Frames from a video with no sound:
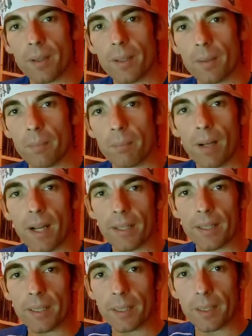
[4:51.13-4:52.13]

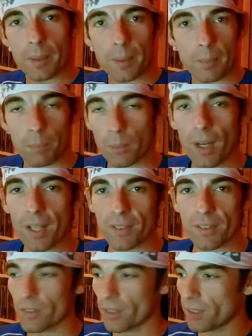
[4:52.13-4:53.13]
my
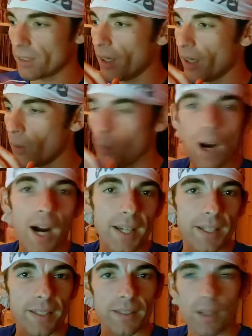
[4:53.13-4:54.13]
prices in
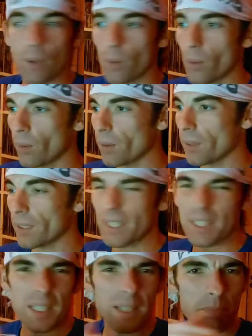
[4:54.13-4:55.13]
wine or in
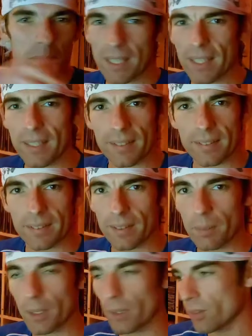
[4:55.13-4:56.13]
meat
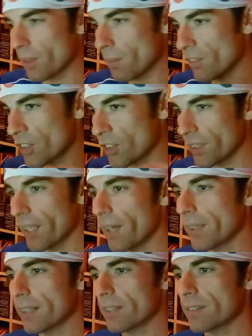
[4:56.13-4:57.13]
because I'm
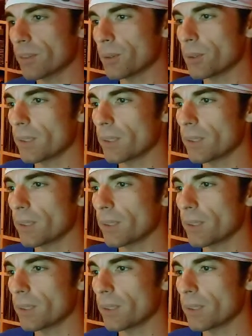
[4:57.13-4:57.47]
vegetarian. So